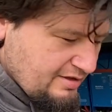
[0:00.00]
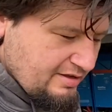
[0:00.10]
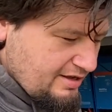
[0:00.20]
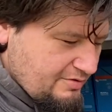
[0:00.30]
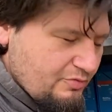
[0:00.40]

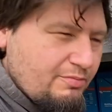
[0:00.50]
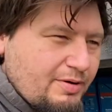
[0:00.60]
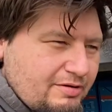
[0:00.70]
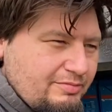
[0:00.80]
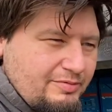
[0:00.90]
and we'll
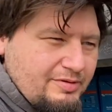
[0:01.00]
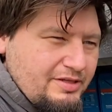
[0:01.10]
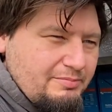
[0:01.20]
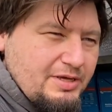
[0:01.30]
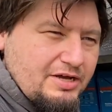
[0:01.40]

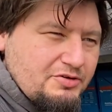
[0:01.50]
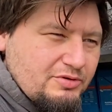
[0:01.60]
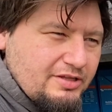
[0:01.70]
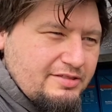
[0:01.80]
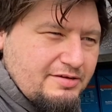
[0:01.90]
probably be onto a
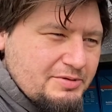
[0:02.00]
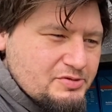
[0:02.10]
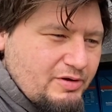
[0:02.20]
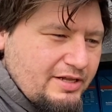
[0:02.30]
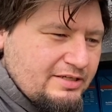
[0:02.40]
lithium as
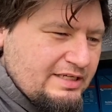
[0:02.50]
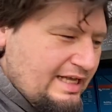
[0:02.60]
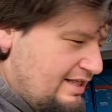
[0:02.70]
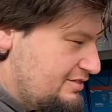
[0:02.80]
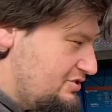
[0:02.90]
well.
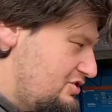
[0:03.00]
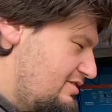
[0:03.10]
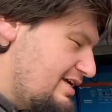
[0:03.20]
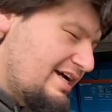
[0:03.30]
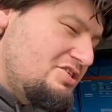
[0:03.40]
The
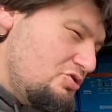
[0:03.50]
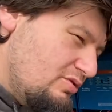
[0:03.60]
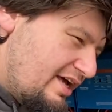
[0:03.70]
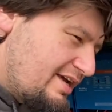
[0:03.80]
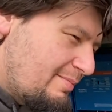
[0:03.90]
thing I do
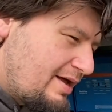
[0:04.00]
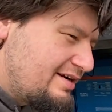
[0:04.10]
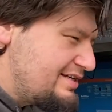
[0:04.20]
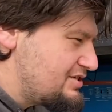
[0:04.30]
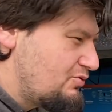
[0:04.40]
like about it
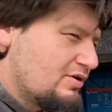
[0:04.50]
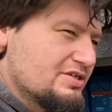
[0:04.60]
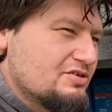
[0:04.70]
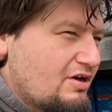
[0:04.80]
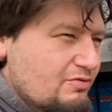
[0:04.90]
is it
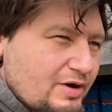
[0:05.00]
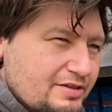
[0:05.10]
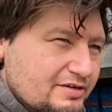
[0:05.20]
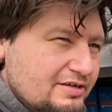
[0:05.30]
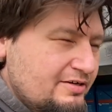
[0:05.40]
works all
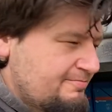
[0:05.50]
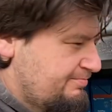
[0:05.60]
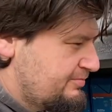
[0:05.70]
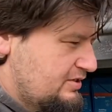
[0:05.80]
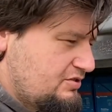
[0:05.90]
weather.
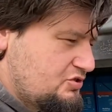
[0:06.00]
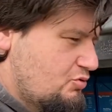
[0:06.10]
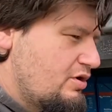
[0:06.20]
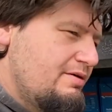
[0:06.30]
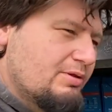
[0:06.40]

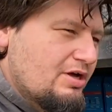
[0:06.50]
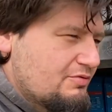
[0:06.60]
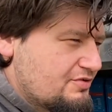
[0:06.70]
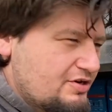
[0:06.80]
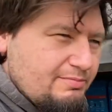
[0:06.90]
20 below,
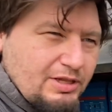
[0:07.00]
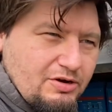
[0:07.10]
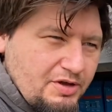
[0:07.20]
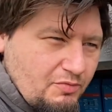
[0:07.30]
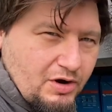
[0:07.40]
30
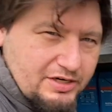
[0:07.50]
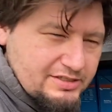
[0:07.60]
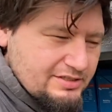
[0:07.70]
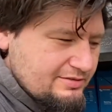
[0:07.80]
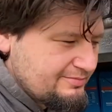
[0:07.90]
below, it
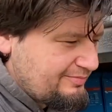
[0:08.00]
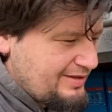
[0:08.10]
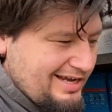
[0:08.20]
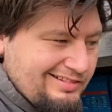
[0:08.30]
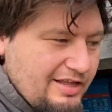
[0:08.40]
works.
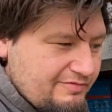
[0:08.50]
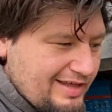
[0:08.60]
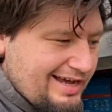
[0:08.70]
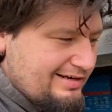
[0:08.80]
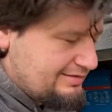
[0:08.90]
I love
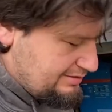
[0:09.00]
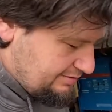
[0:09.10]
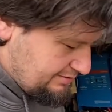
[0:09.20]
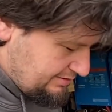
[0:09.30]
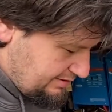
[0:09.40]
that,
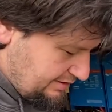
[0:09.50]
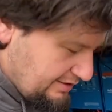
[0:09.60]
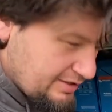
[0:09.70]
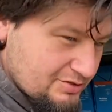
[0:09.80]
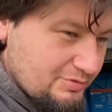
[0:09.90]

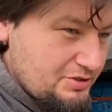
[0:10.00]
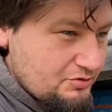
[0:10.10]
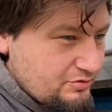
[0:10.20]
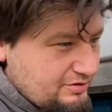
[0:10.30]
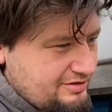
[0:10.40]
because
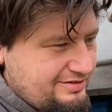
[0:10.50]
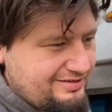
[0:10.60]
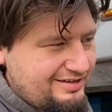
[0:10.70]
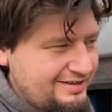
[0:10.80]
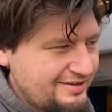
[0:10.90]

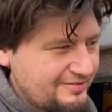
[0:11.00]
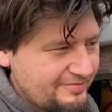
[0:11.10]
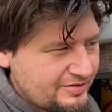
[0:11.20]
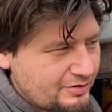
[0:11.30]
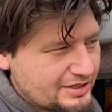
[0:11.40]

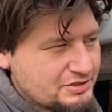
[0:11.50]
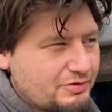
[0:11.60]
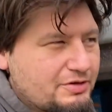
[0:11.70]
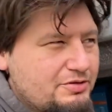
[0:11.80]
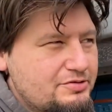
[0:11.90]
we
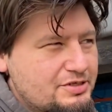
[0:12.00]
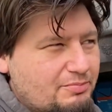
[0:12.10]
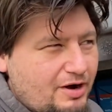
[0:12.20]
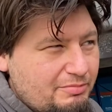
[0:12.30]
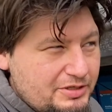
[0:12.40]
don't use it
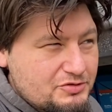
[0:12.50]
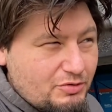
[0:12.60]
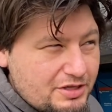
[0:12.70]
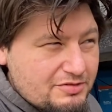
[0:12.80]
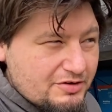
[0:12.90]
probably in
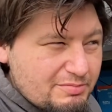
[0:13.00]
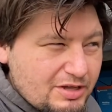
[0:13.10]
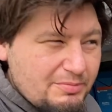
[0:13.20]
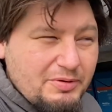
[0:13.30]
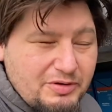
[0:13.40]
20, 30
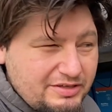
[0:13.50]
below, but